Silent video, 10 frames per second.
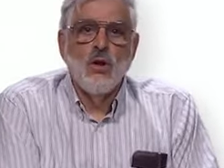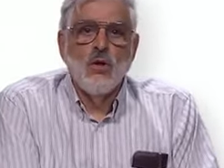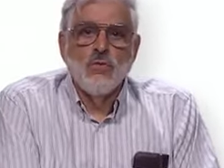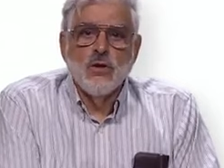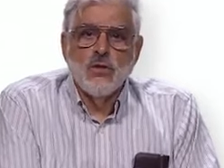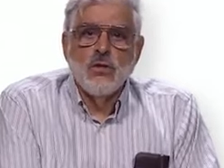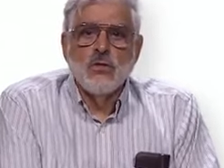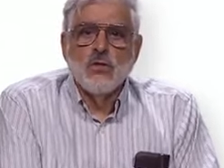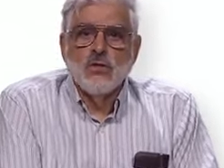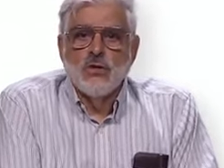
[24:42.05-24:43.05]
For
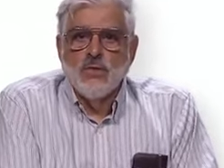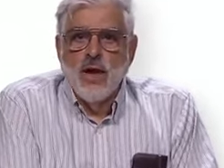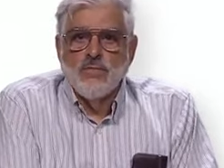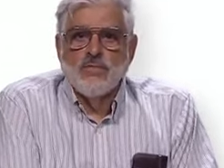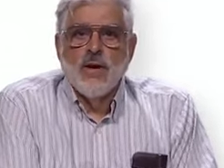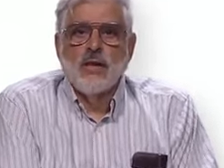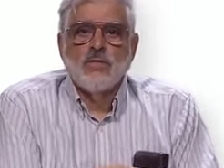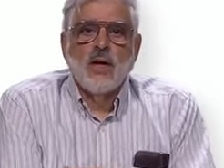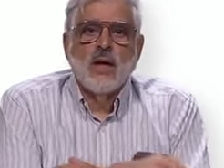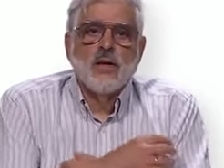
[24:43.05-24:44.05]
instance, if we have a file of
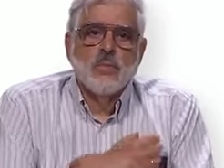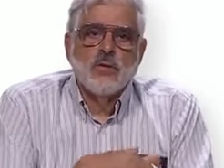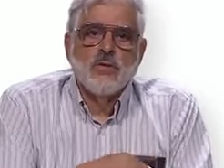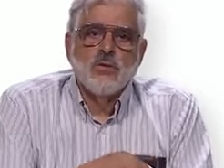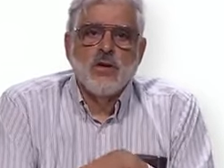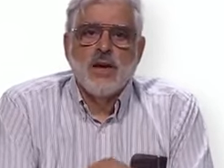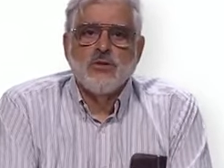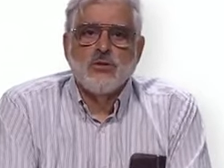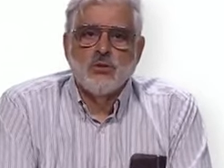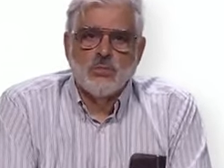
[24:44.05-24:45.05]
documents, it's
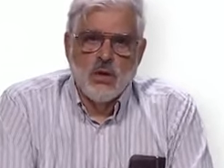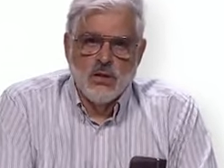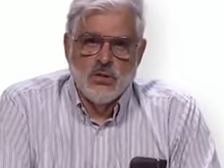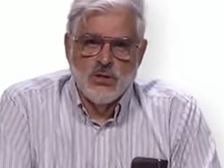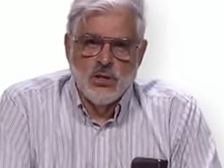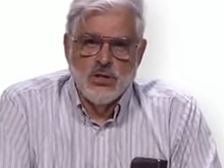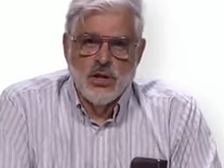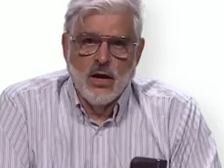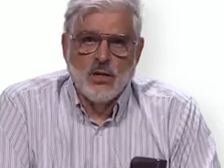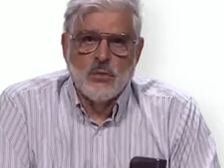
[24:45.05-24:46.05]
natural to process each
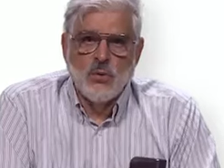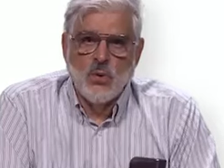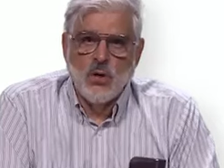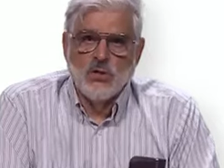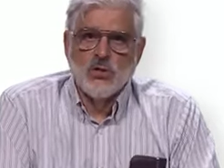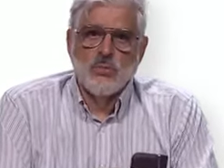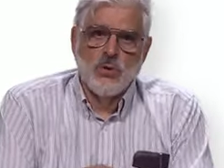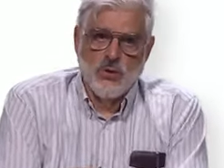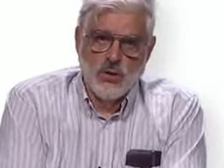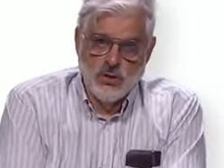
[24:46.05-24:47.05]
document once,
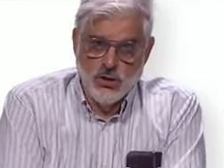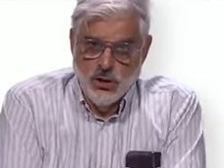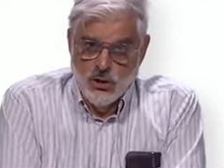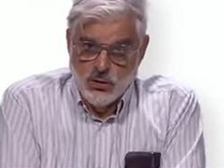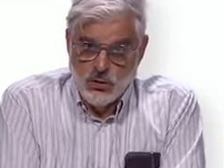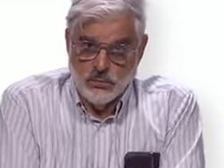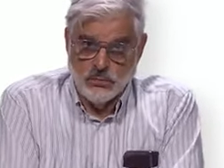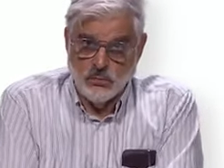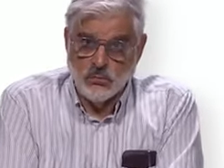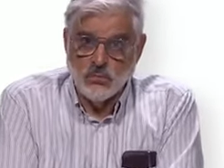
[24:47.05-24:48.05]
computing its shingles.
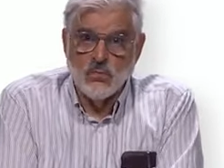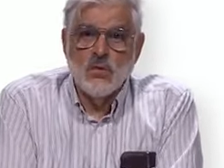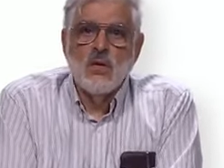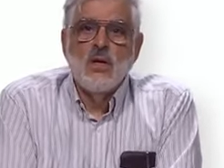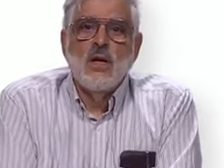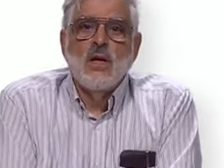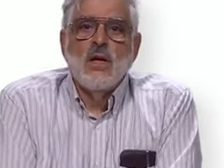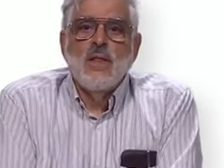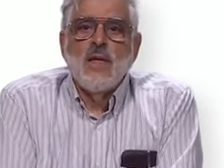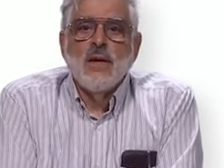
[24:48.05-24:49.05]

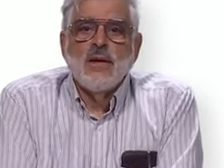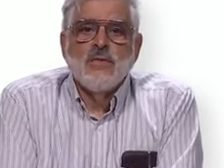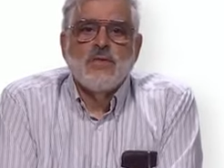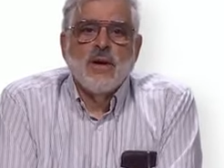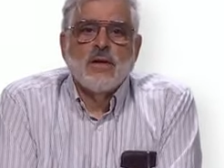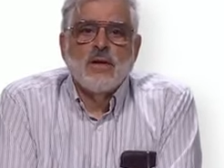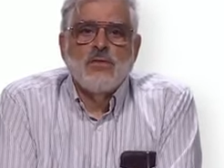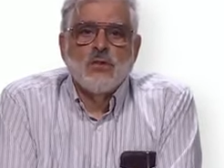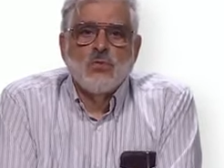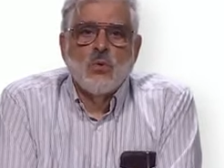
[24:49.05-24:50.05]
That, in effect, gives
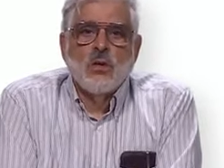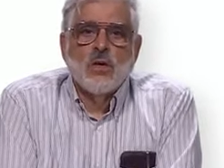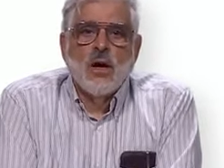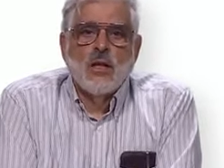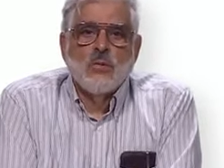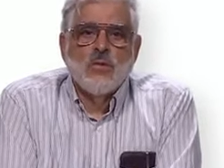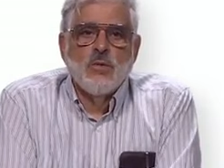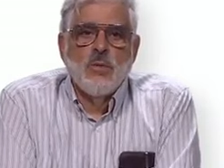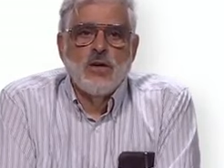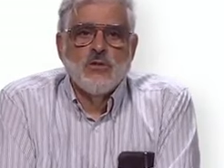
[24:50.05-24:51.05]
us one column of the
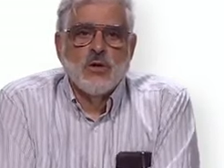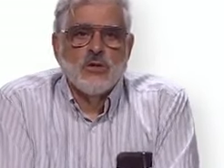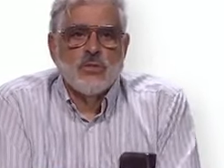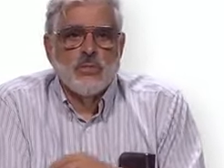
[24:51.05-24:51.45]
matrix.